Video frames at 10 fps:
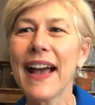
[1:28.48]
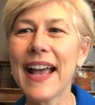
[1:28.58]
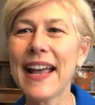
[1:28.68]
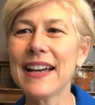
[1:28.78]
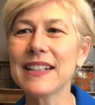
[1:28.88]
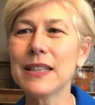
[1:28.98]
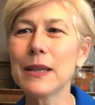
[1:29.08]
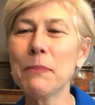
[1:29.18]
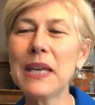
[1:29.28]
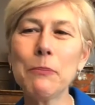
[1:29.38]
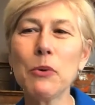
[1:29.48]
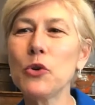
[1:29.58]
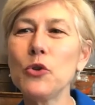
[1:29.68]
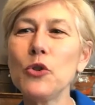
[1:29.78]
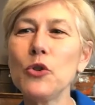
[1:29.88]
and the people
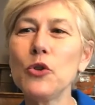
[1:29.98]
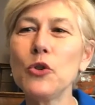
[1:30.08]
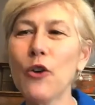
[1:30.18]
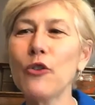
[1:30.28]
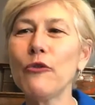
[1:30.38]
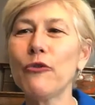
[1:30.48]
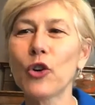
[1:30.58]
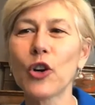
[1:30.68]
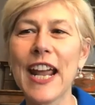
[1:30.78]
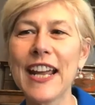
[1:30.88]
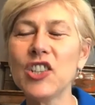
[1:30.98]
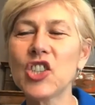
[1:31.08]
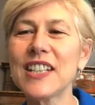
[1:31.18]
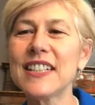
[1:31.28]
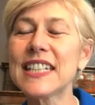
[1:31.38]
who you've known for
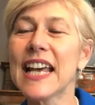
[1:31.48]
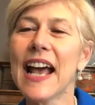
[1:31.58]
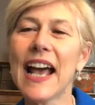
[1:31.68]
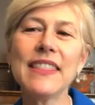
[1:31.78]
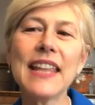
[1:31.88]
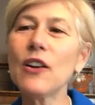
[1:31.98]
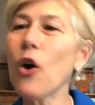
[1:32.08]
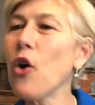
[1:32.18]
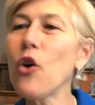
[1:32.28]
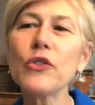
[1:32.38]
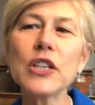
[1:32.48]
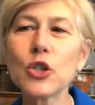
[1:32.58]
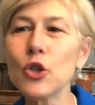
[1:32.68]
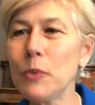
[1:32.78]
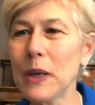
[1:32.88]
ages, and then all these
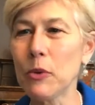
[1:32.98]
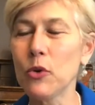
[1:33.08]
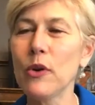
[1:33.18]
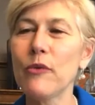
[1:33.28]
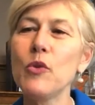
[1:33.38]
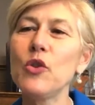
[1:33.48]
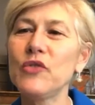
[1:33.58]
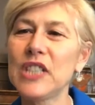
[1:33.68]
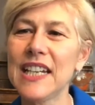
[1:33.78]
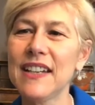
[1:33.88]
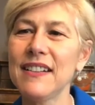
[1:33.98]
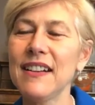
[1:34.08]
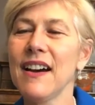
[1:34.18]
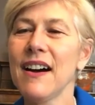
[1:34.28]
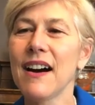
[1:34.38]
new people who have moved in.
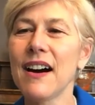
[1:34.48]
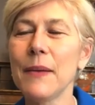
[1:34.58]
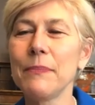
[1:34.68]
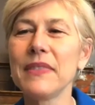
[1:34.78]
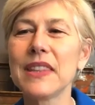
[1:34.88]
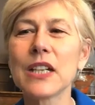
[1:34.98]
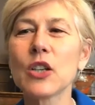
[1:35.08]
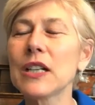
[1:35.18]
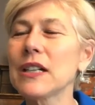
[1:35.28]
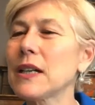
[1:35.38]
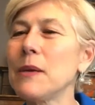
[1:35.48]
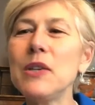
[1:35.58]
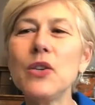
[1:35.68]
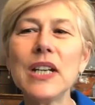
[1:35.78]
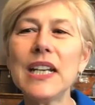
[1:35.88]
The
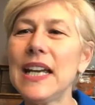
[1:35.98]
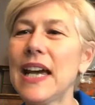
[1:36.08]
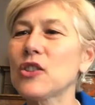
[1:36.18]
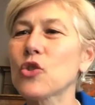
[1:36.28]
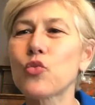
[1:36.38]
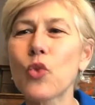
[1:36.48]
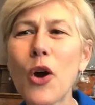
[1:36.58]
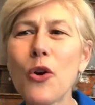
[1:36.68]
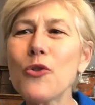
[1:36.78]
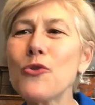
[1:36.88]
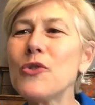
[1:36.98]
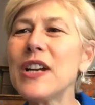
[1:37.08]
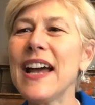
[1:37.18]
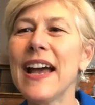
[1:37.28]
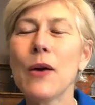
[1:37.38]
community has grown
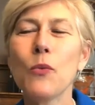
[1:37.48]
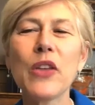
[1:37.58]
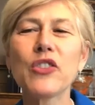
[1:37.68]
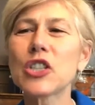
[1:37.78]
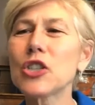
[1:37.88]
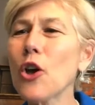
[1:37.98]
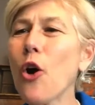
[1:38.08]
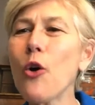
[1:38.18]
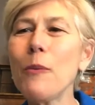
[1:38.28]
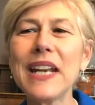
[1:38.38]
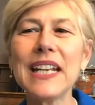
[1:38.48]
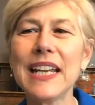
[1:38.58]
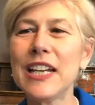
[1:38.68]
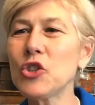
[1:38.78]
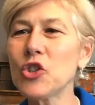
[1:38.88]
with so many
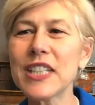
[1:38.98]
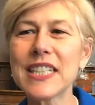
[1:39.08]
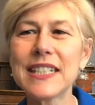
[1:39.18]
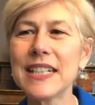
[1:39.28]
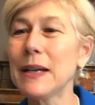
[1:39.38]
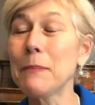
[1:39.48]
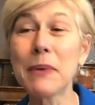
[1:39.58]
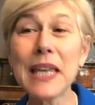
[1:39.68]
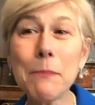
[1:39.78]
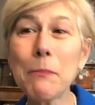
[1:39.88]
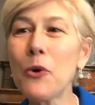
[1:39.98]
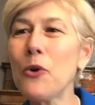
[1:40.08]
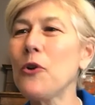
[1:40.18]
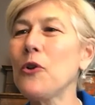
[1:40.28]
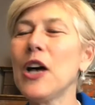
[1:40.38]
interesting
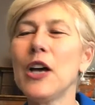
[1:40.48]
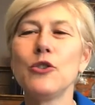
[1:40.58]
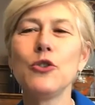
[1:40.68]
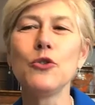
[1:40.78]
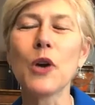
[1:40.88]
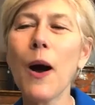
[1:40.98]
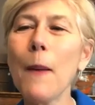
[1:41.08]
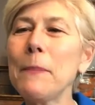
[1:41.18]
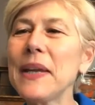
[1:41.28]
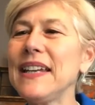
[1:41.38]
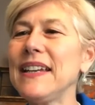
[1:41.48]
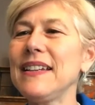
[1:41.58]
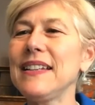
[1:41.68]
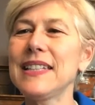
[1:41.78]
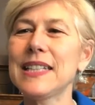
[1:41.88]
people, new
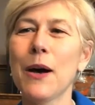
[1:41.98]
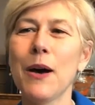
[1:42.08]
companies,